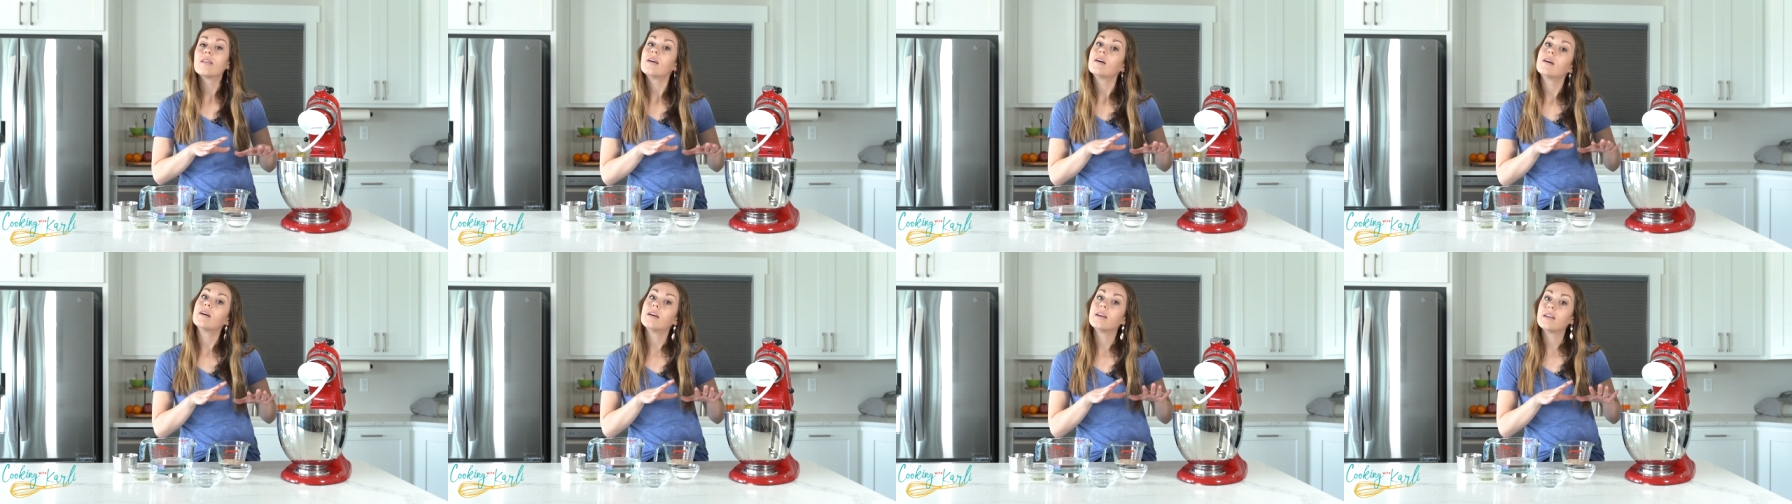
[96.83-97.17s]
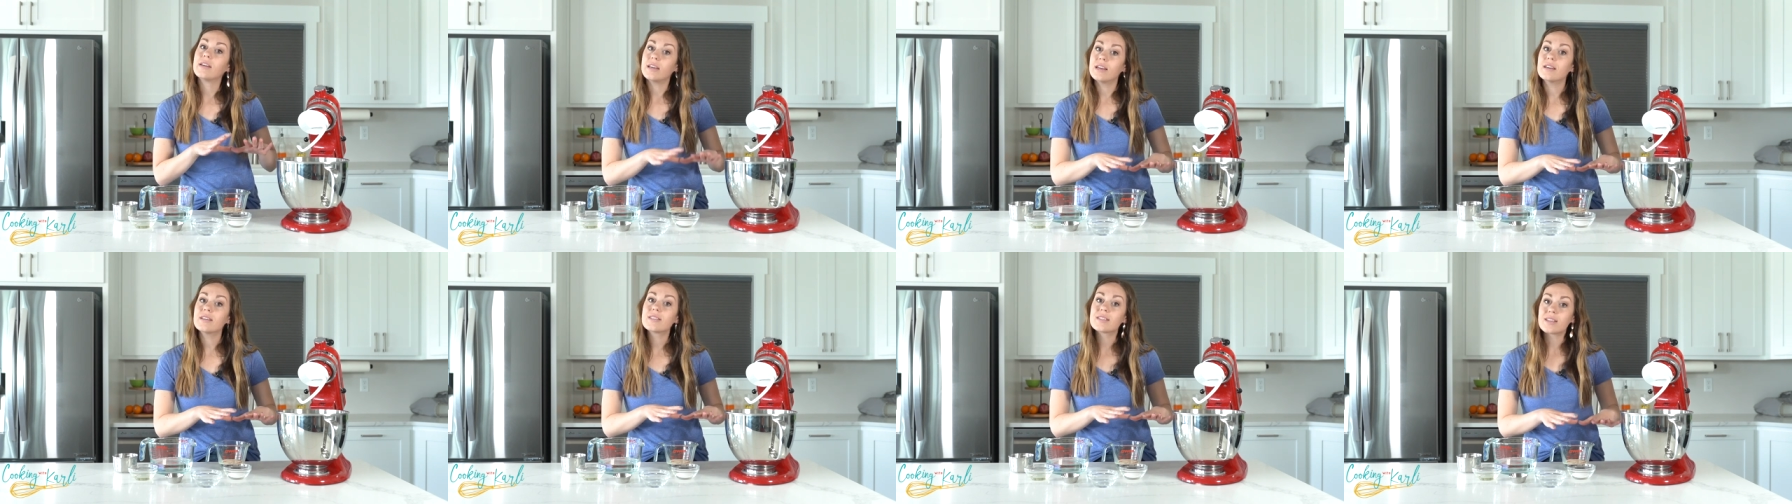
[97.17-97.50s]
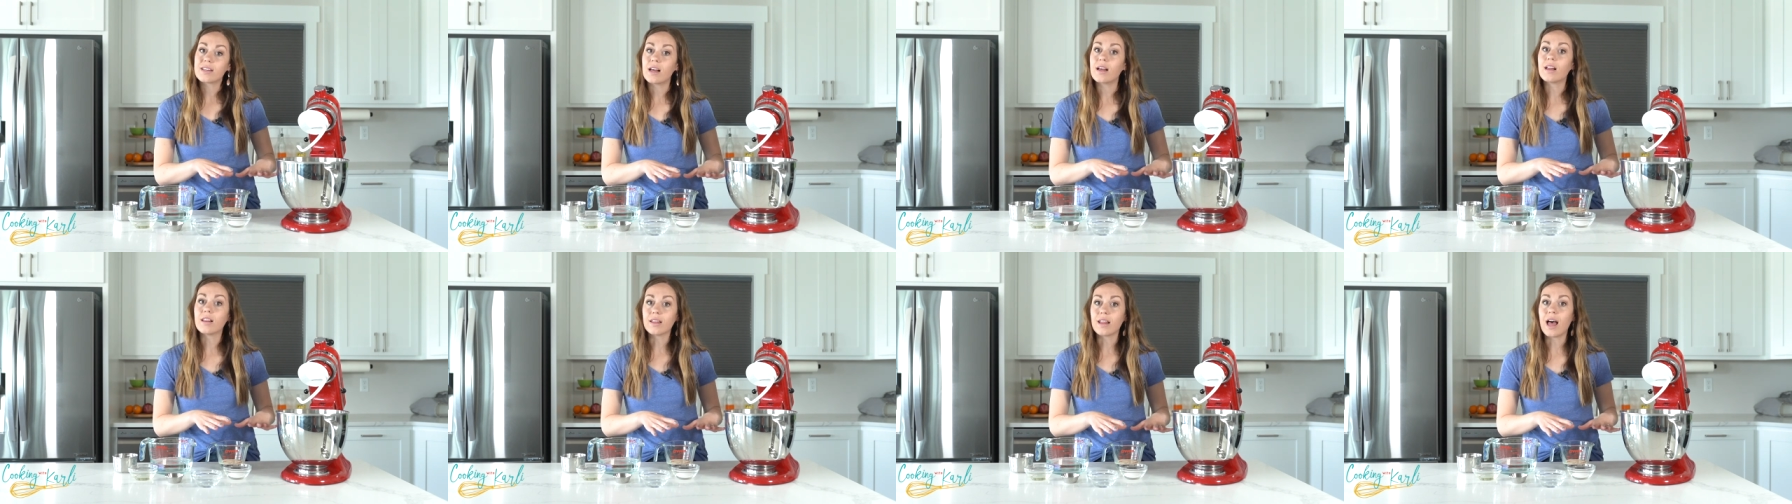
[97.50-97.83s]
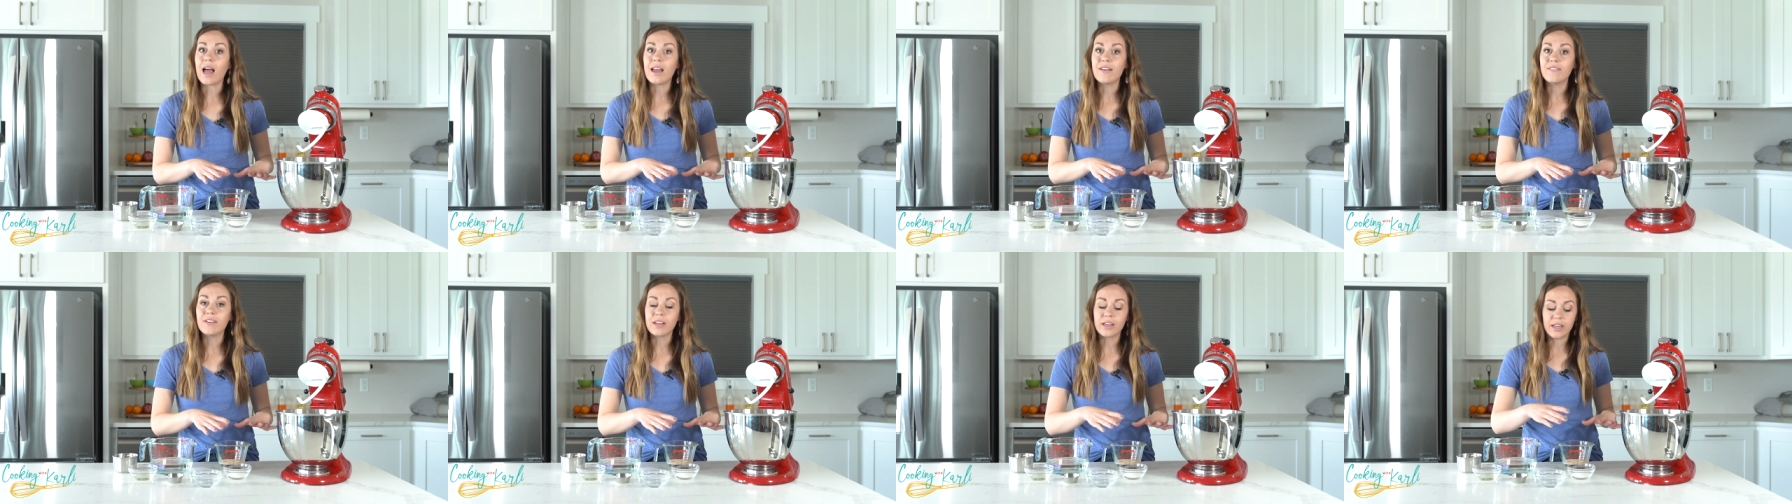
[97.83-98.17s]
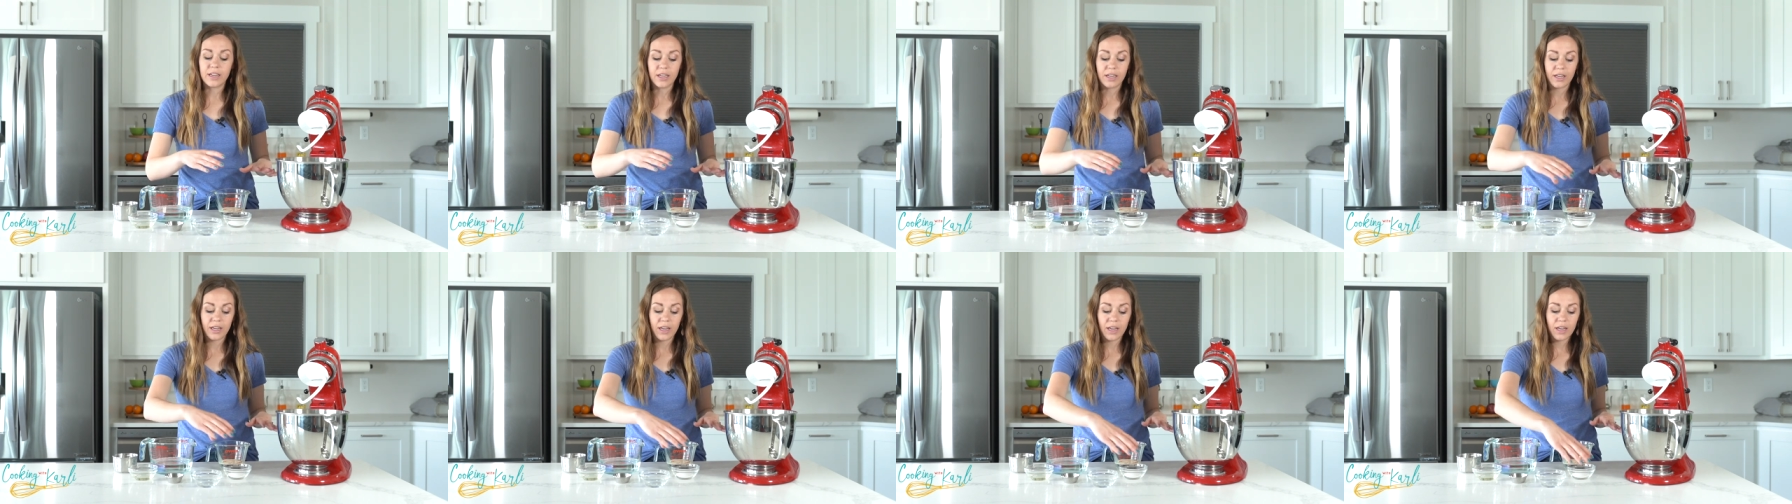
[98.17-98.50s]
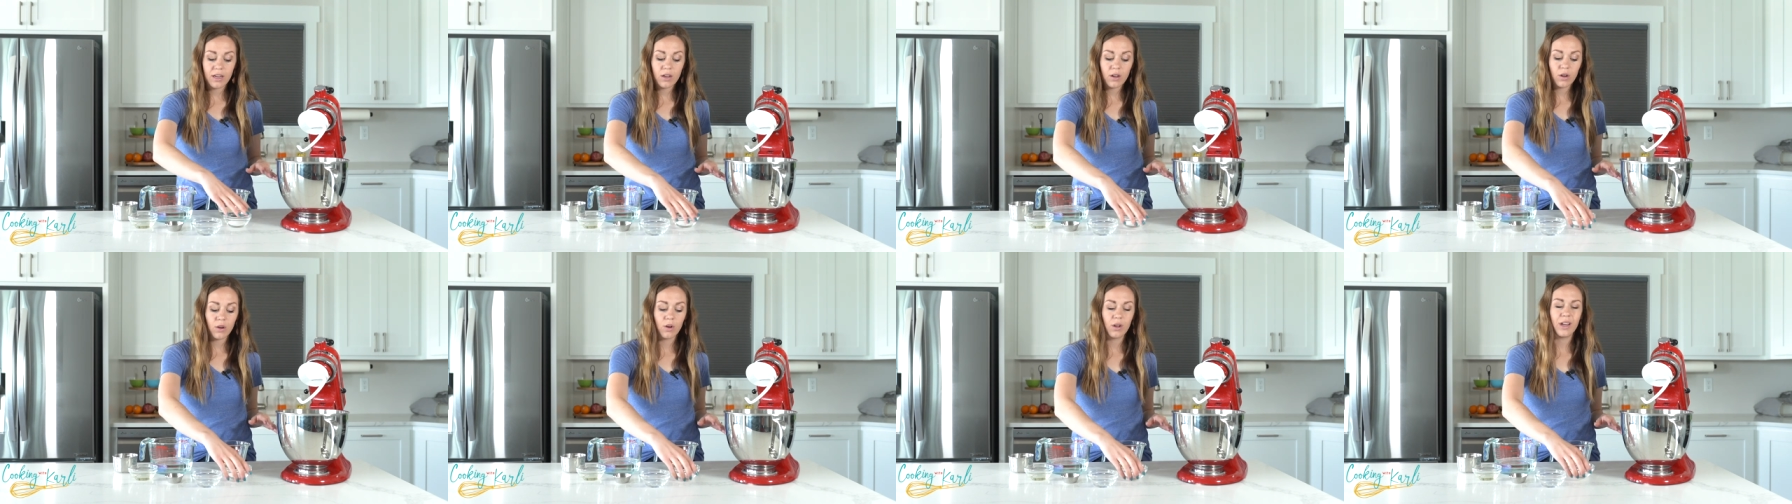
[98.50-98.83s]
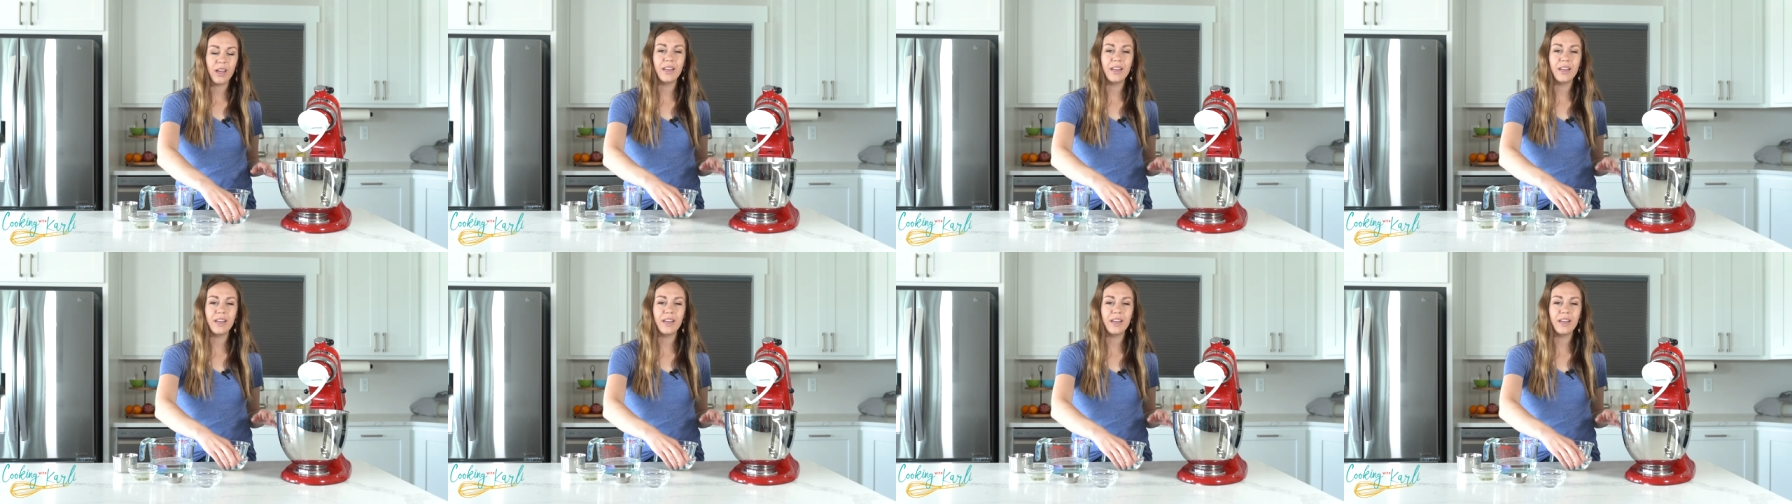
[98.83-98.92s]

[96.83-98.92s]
the yeast alive and kicking,